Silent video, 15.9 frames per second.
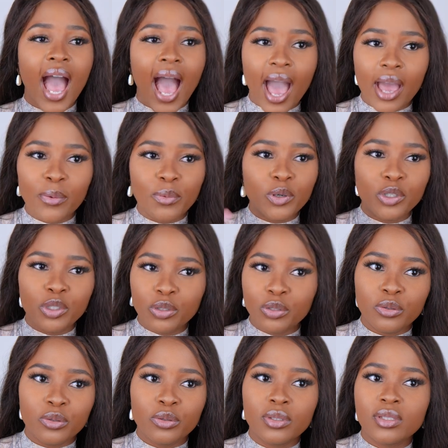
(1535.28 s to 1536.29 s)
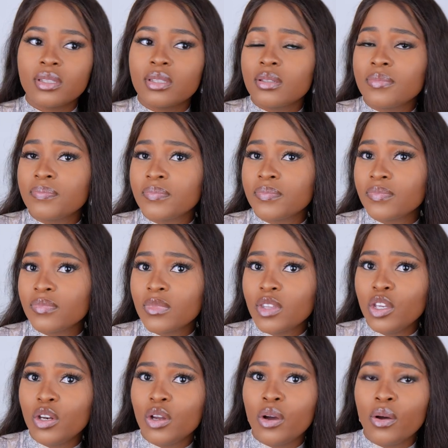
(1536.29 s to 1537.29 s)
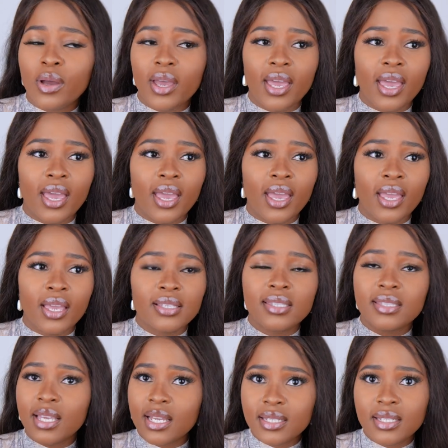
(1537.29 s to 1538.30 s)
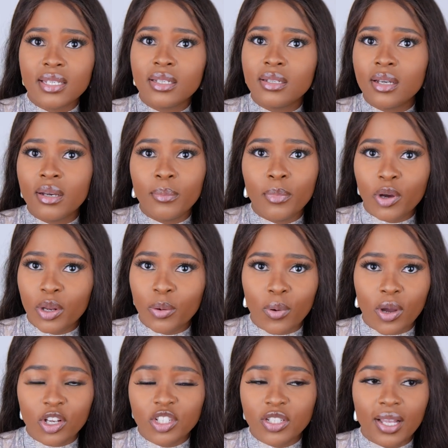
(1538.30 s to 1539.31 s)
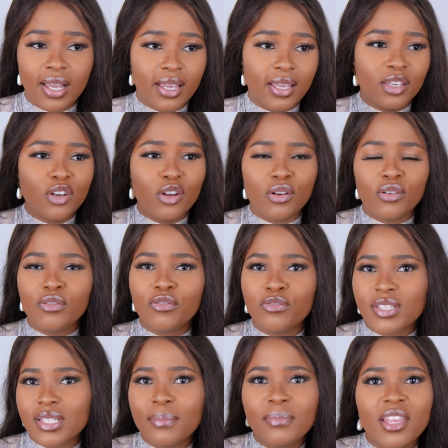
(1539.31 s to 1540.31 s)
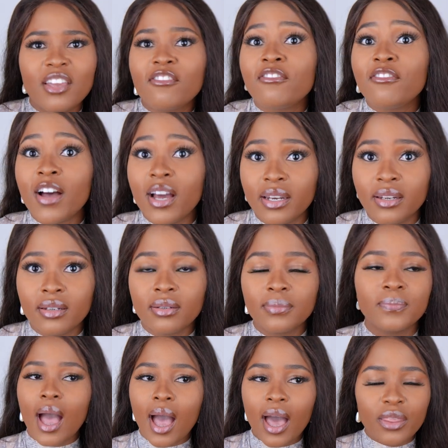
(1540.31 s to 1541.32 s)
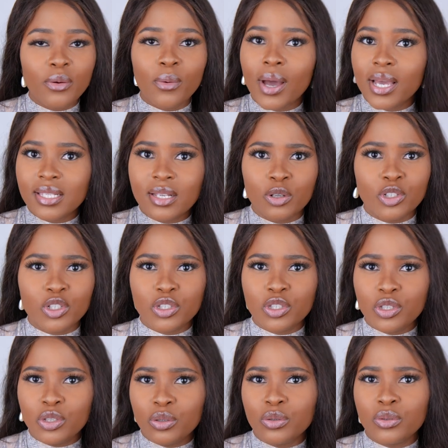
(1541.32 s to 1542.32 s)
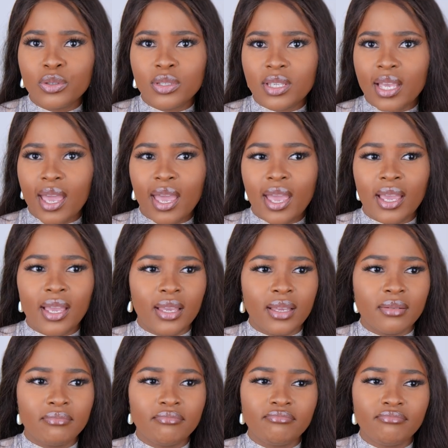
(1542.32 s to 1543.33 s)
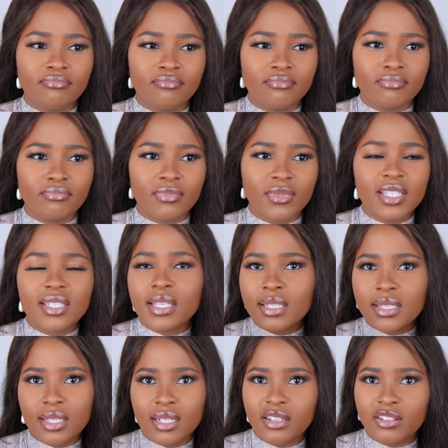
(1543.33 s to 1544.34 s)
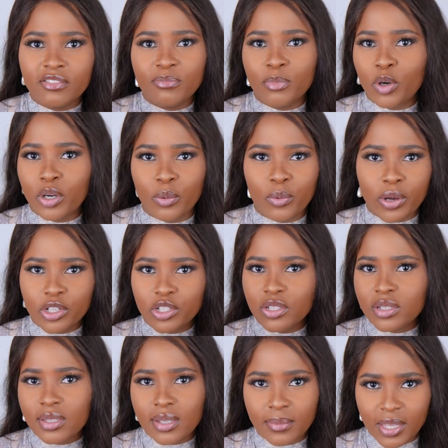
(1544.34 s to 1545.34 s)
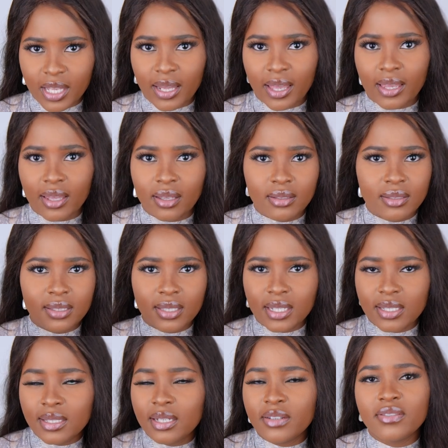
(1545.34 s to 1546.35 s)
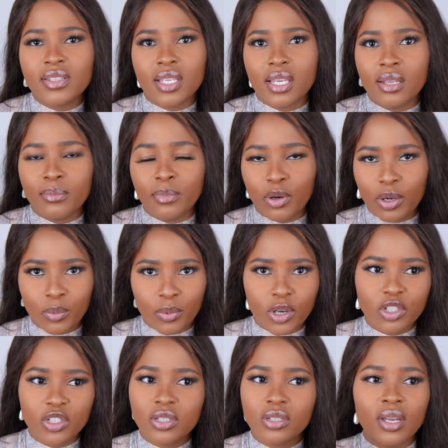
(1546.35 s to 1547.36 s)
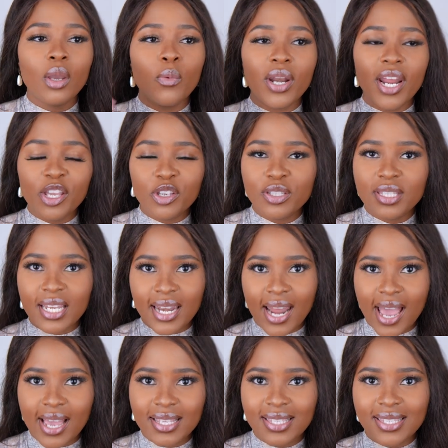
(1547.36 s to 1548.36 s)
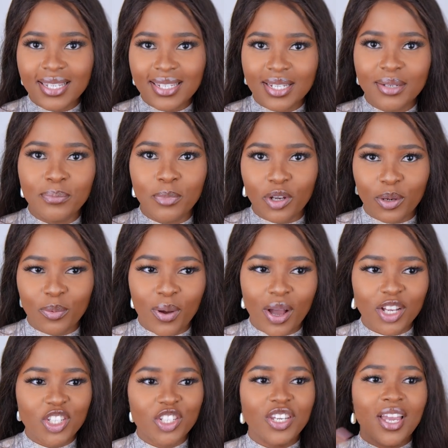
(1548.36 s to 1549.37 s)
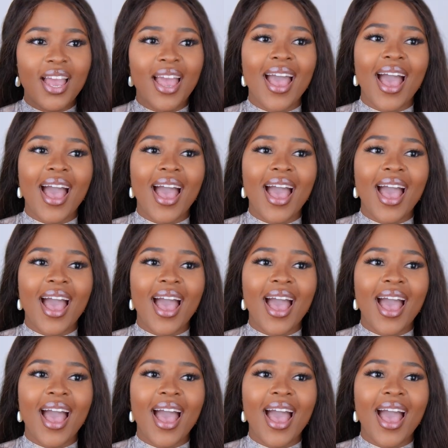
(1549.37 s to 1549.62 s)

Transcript: I will use, you know, a scented body wash, like, you know, something fun. Otherwise, I'll just use a sensitive body wash, something like that, sensitive skin body wash. When I use a nice scented body wash,